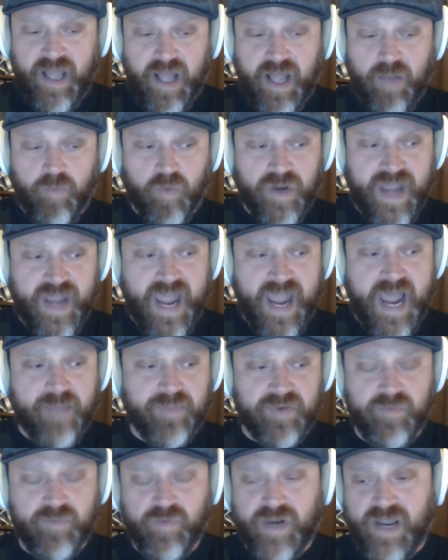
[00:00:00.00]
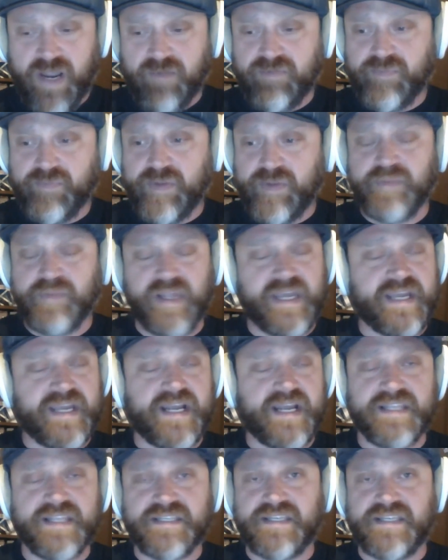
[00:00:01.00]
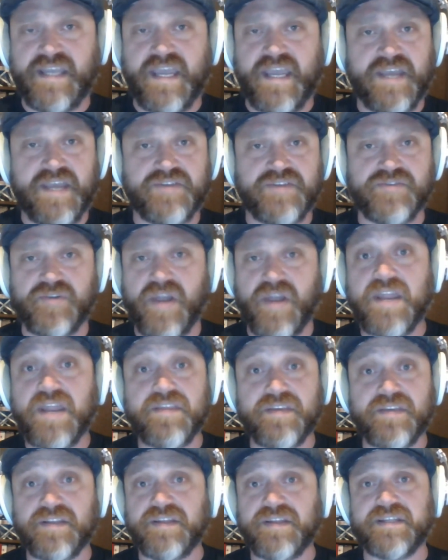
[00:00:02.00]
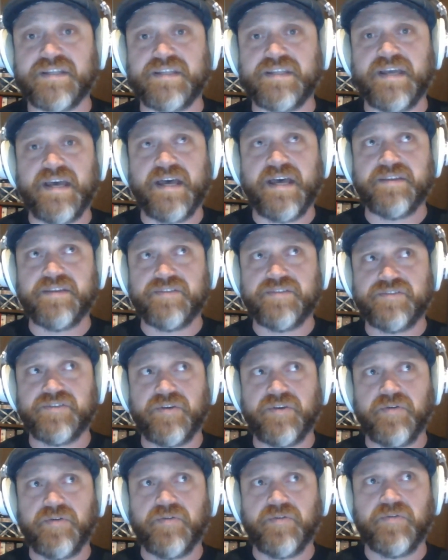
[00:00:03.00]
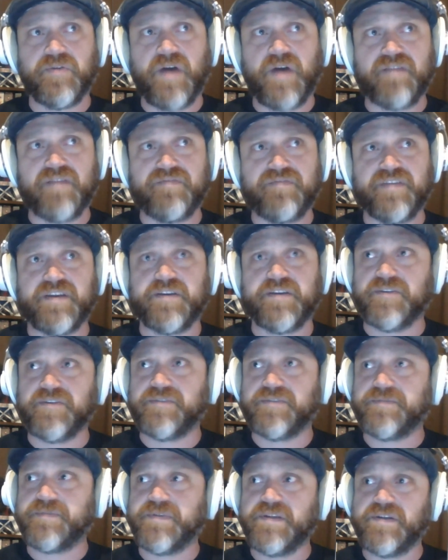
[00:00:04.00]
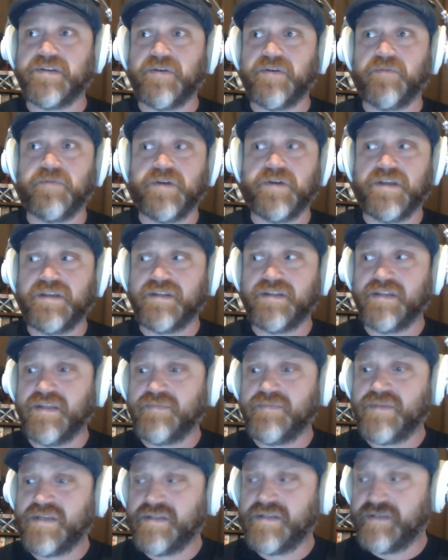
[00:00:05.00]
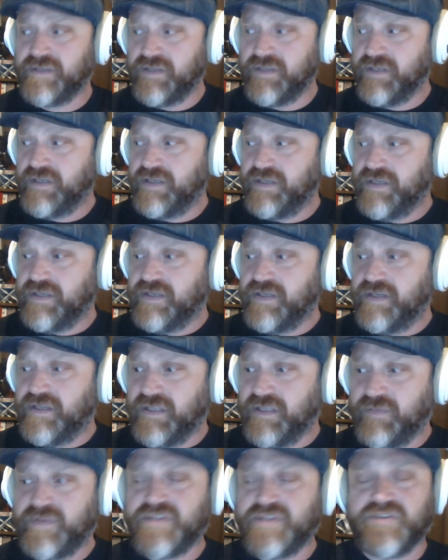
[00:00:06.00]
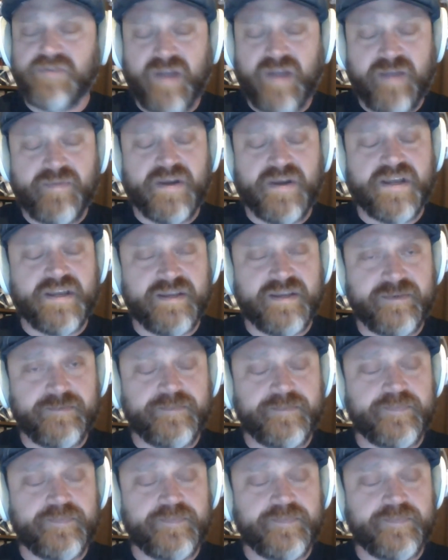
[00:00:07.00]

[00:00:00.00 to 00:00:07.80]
would happen when i would be playing on stage or anything like that so i figured you know what let me let me try my